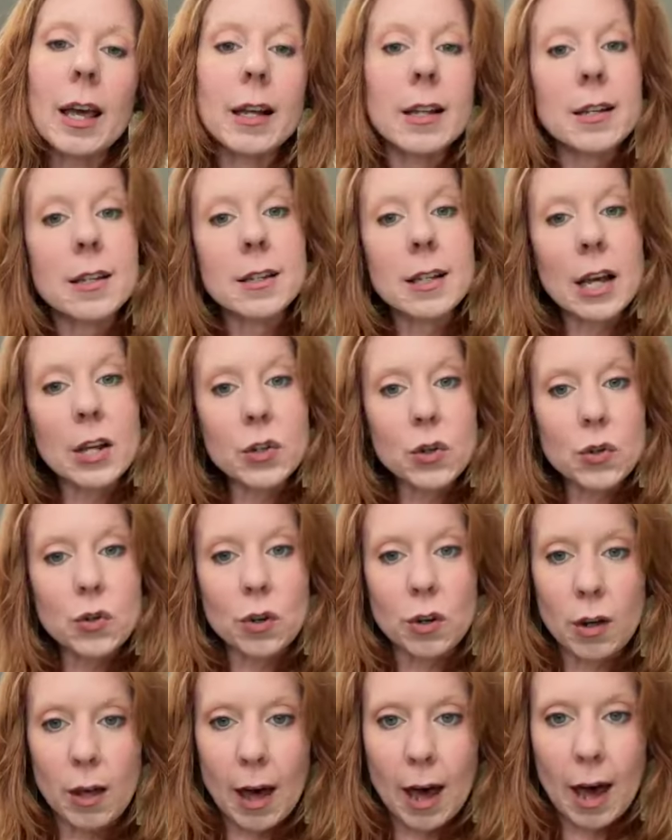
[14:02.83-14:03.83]

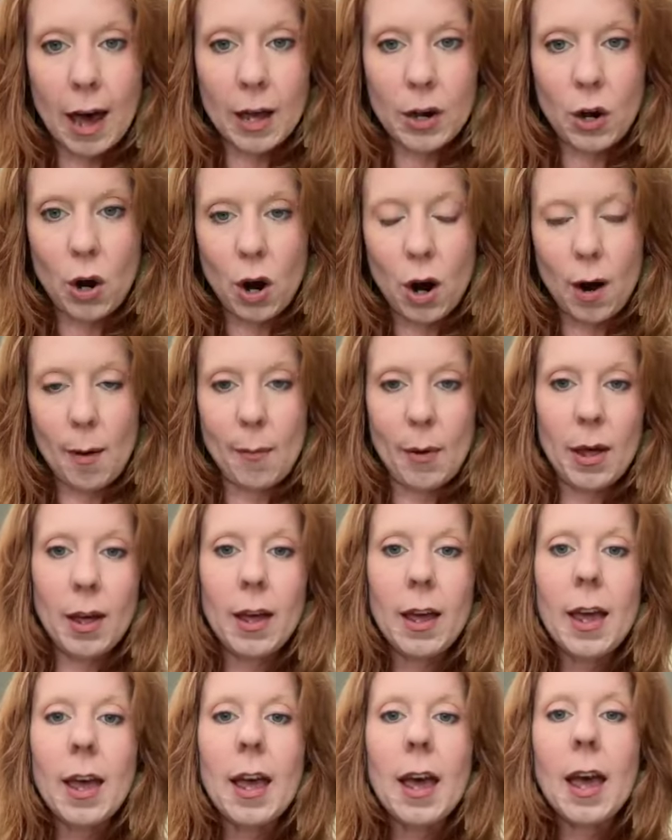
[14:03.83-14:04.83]
ancestral
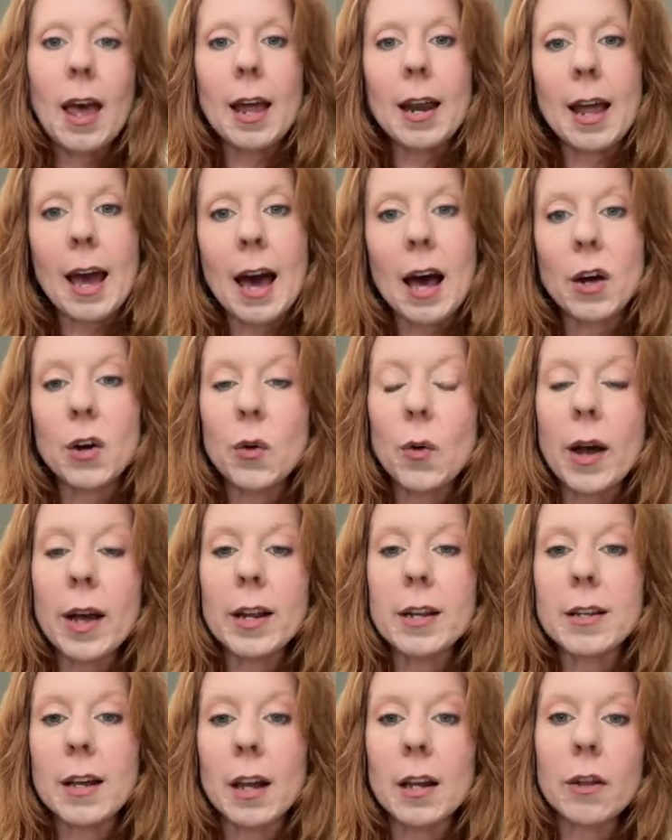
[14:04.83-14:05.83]
Adharma and how to
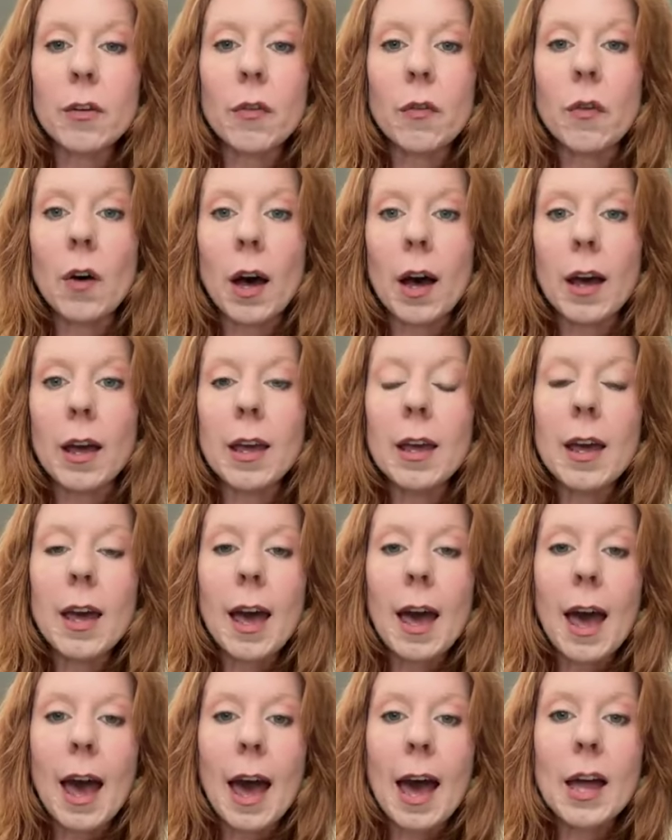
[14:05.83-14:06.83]
identify
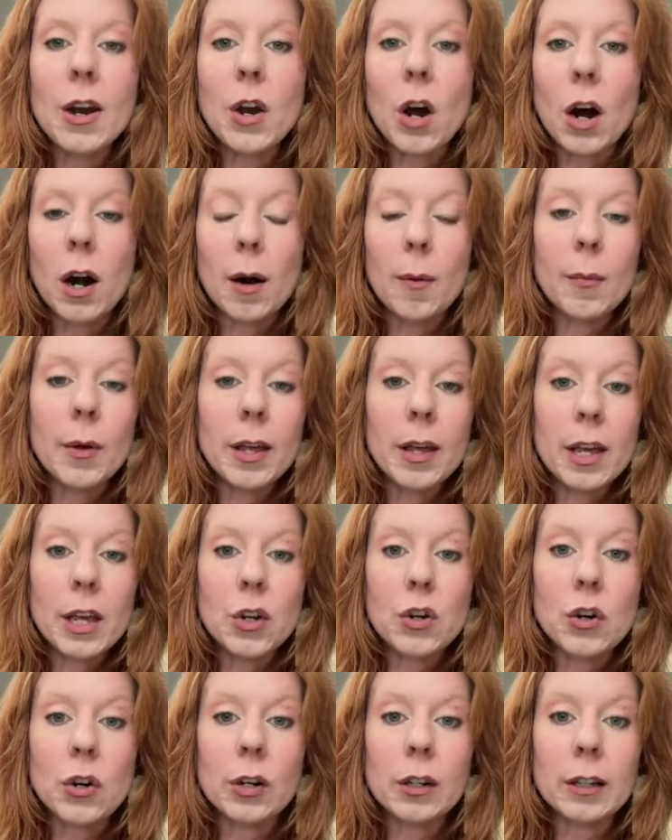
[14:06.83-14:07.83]
Adharma
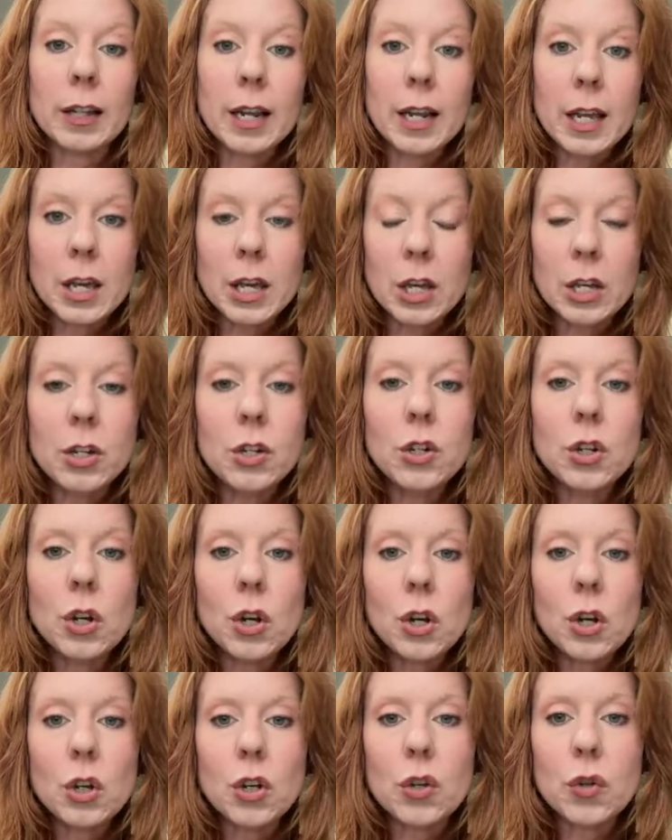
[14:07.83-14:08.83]
in your
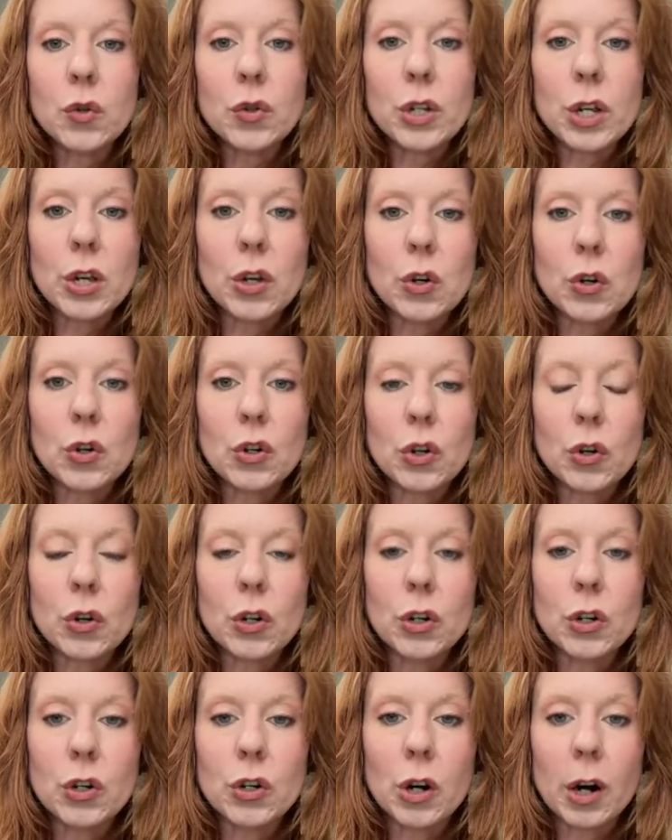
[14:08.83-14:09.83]
lineage using your
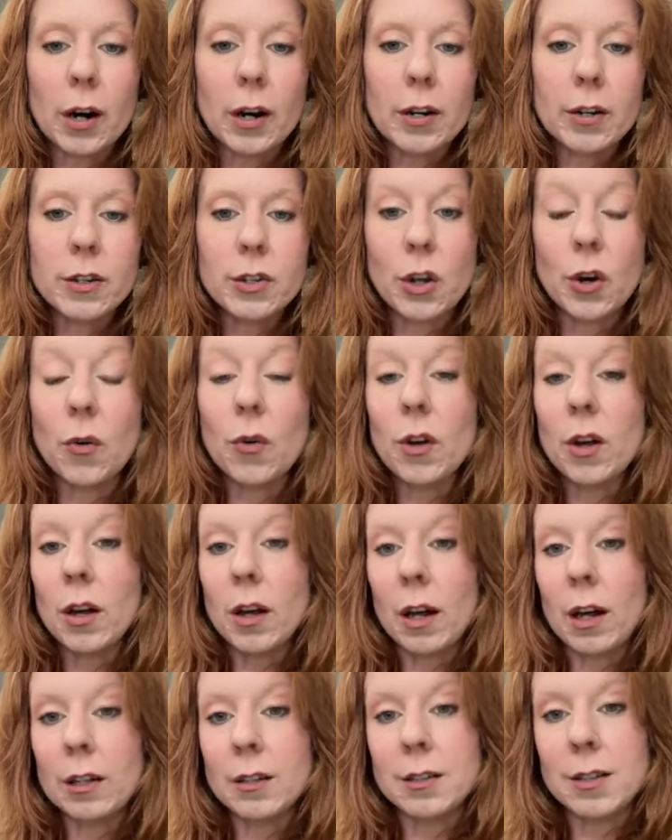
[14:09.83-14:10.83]
Jyotish chart. So
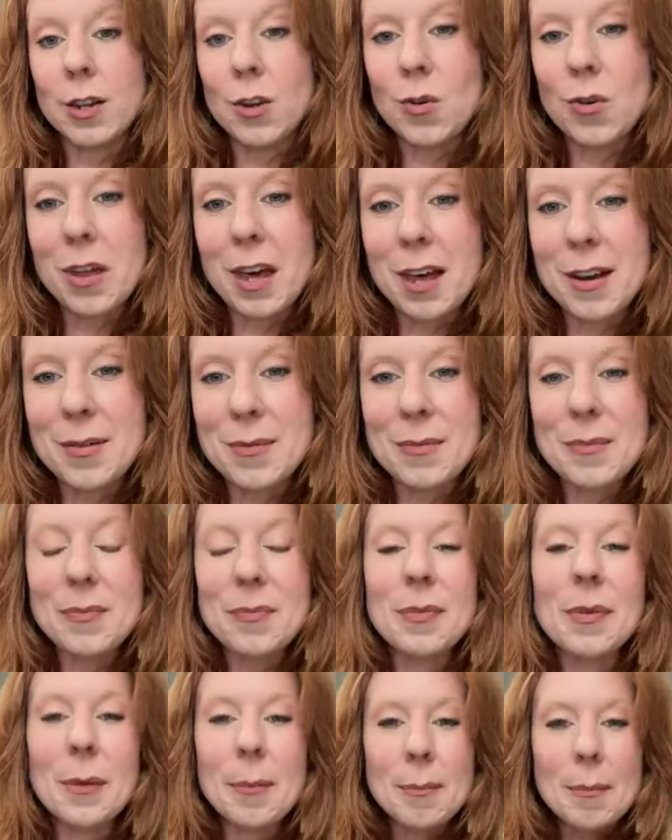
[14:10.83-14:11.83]
I'll see you then.
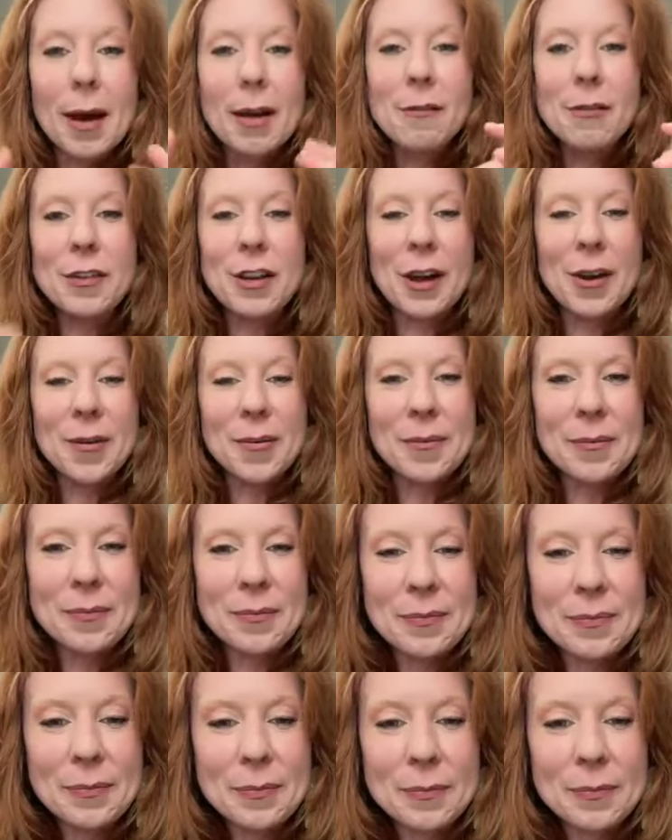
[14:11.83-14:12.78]
Bye for now.